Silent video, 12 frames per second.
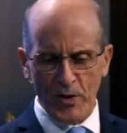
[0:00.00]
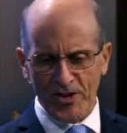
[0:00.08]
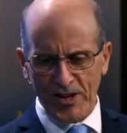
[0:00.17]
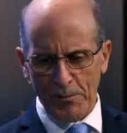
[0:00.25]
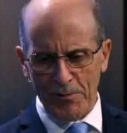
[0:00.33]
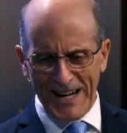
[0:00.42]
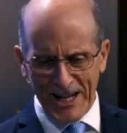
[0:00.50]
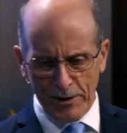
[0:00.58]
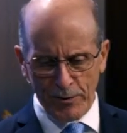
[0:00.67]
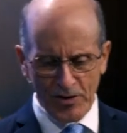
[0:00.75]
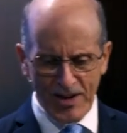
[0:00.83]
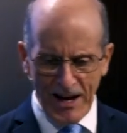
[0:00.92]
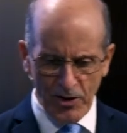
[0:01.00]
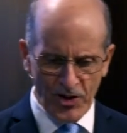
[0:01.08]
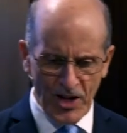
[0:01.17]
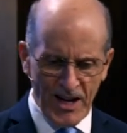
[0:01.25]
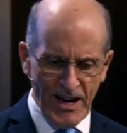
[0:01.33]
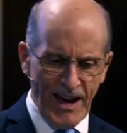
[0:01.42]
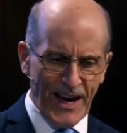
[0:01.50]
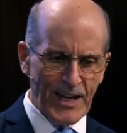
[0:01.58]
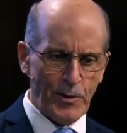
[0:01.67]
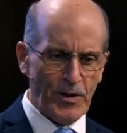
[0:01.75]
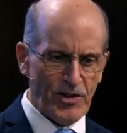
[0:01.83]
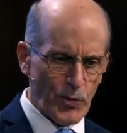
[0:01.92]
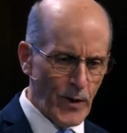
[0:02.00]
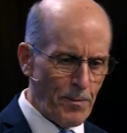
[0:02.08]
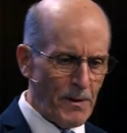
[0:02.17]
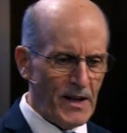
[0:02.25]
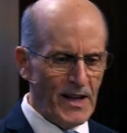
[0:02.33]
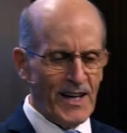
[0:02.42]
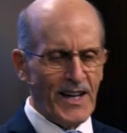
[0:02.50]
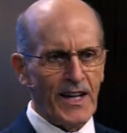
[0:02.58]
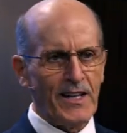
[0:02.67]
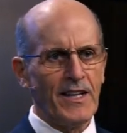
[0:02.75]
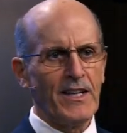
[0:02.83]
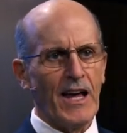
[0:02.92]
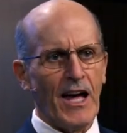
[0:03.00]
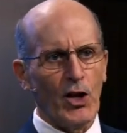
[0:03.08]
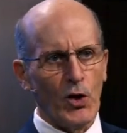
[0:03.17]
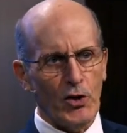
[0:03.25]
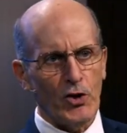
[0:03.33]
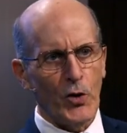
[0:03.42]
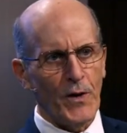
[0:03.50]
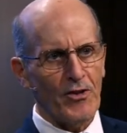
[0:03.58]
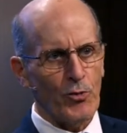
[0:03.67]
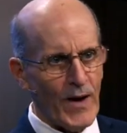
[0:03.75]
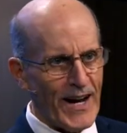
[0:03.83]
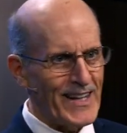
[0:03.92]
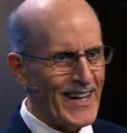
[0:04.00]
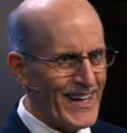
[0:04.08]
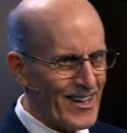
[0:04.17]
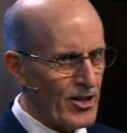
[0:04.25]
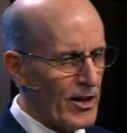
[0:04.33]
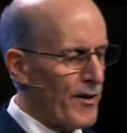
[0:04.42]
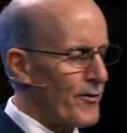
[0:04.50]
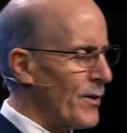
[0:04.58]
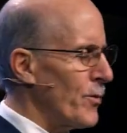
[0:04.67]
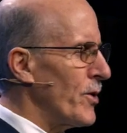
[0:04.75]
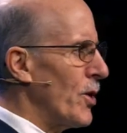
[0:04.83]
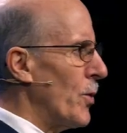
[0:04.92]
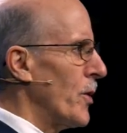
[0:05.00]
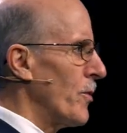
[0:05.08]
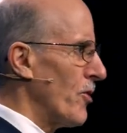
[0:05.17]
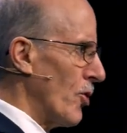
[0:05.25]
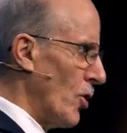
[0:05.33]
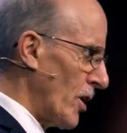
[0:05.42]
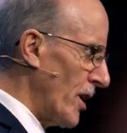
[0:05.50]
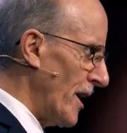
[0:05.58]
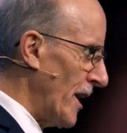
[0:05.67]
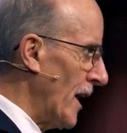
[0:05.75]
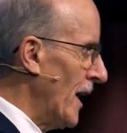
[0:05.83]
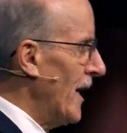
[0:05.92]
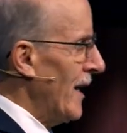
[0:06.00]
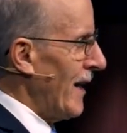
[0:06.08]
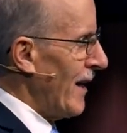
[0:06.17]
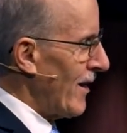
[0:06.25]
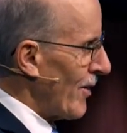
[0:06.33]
was in Potiphar's house and he was sweeping, he did not look to his right and his left. And when no one was looking, he